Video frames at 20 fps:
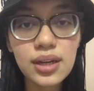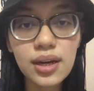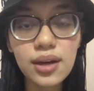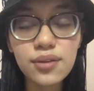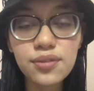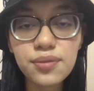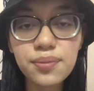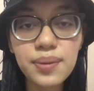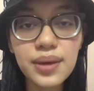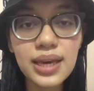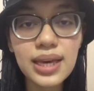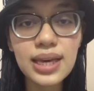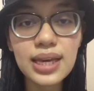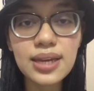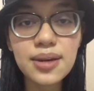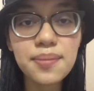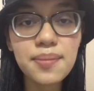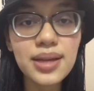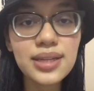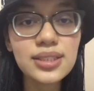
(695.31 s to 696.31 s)
of being
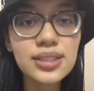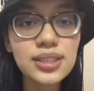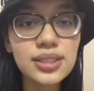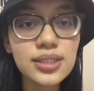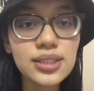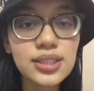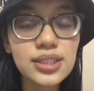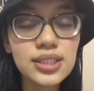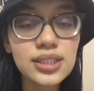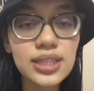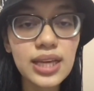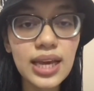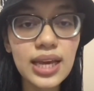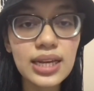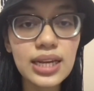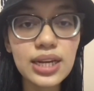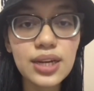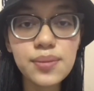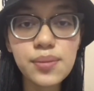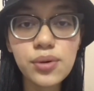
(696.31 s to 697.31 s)
in a mental state
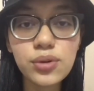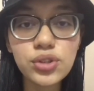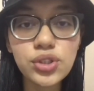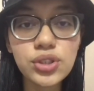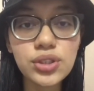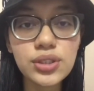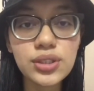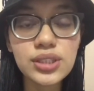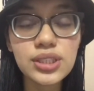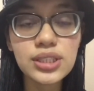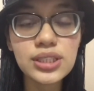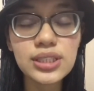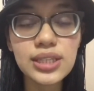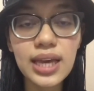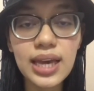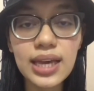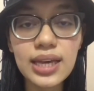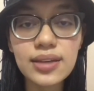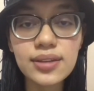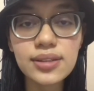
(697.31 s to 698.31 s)
and emotional
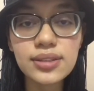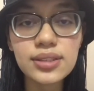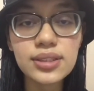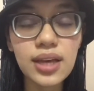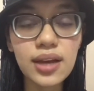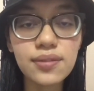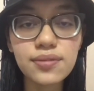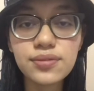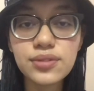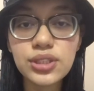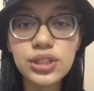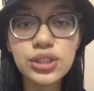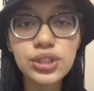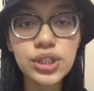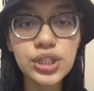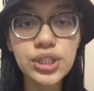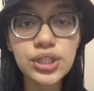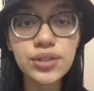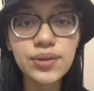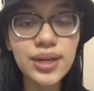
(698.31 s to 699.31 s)
state of
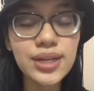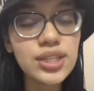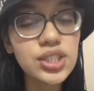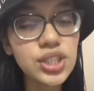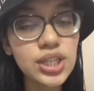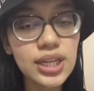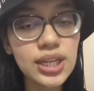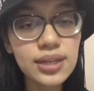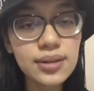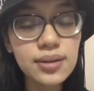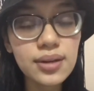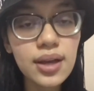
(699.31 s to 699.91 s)
deterioration,